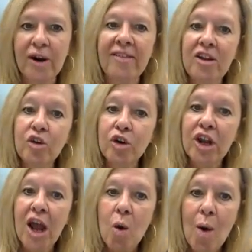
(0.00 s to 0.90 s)
and then you're
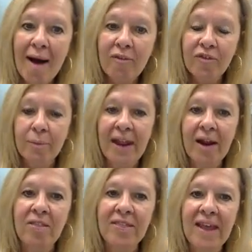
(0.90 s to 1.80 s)
going to go out from
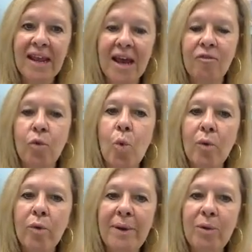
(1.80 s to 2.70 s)
there and think of, well,
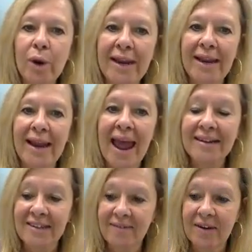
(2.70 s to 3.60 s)
what would be reading
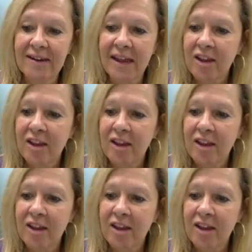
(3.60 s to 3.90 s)
activities?